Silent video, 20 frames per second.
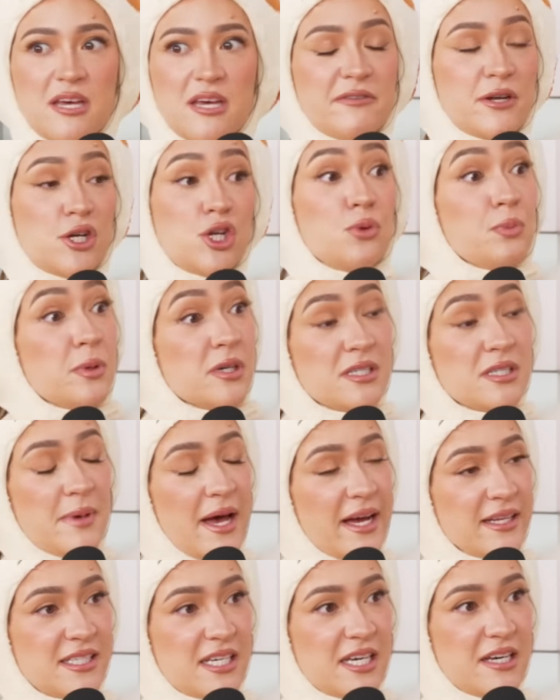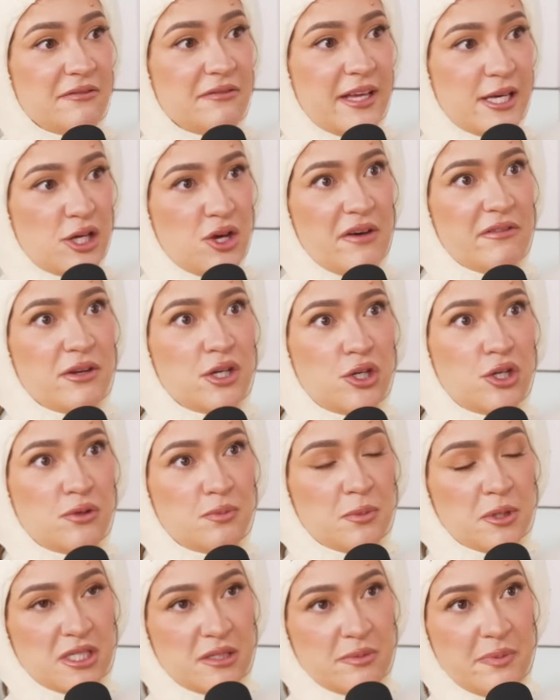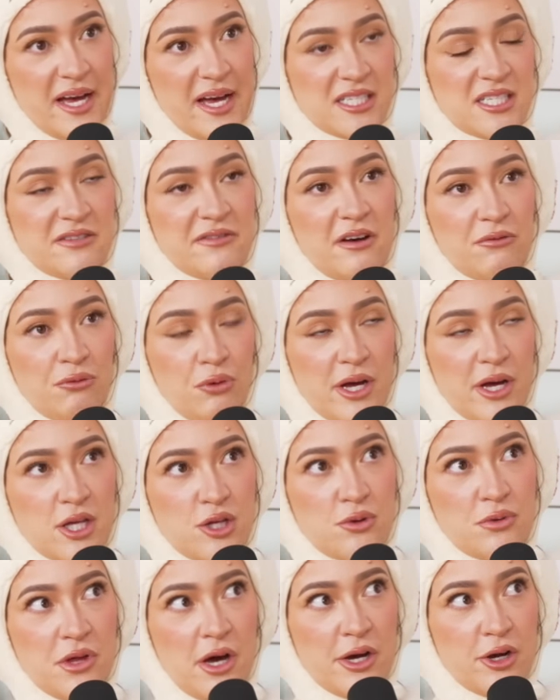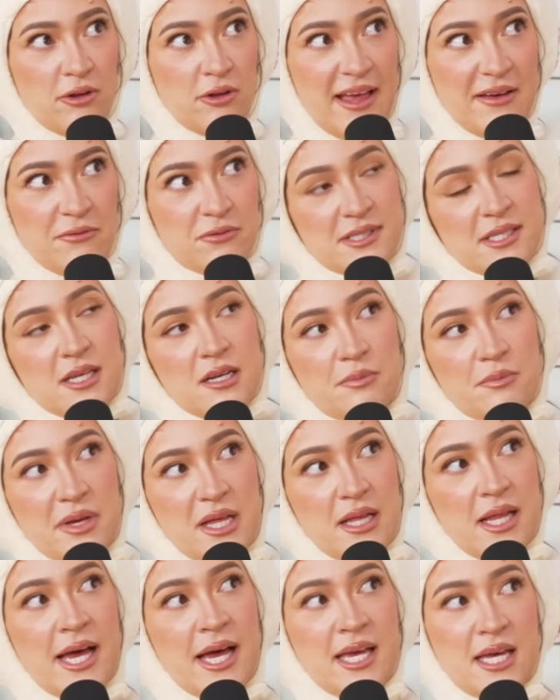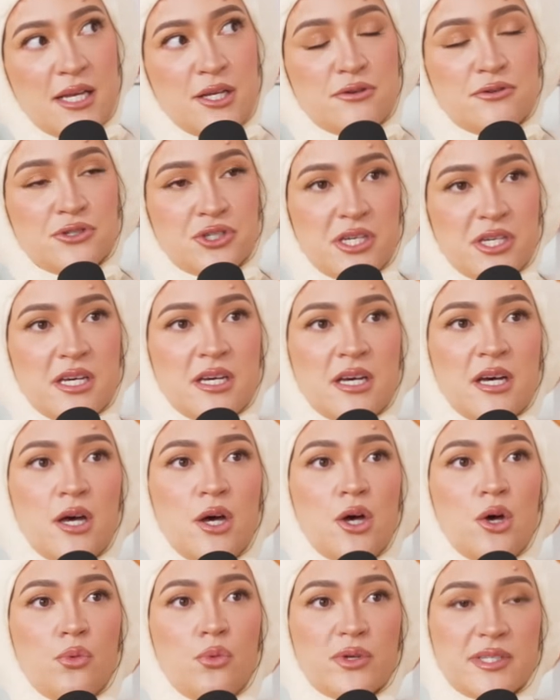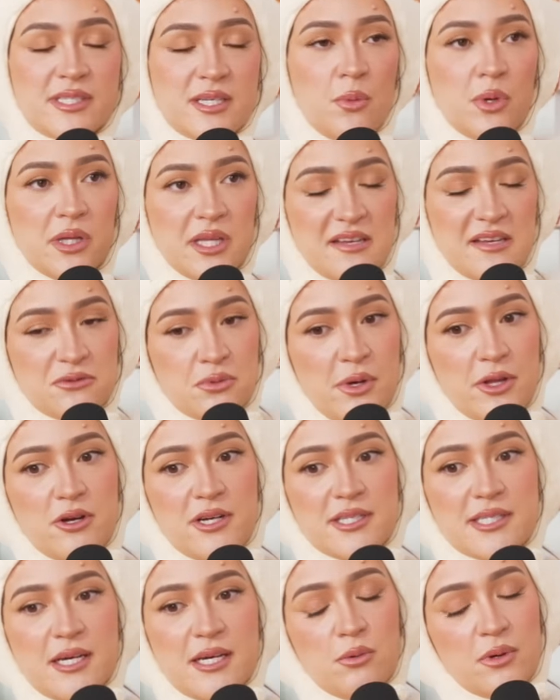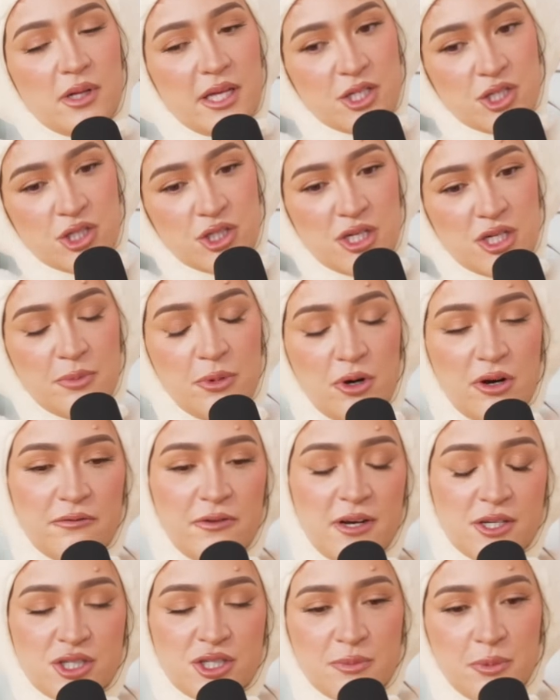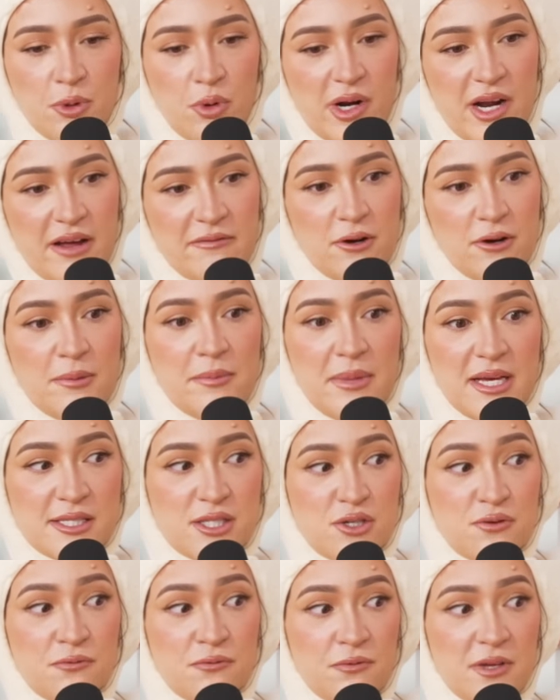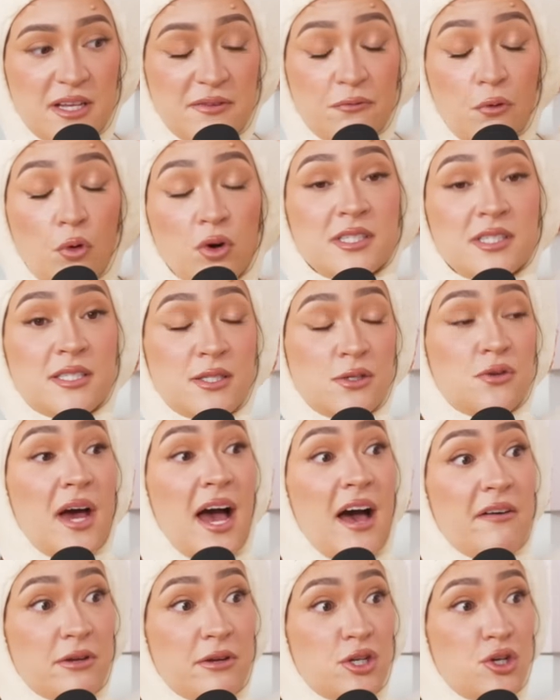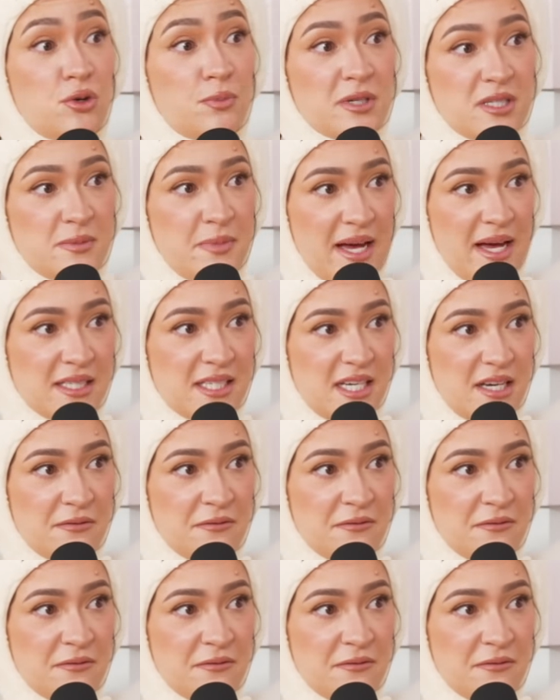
of a new perspective, like you have a new perspective of what you thought your life was gonna be like, and usually when someone leaves, whether it's like a relationship or a friendship or whatever, it makes you, it forces you to have a new perspective.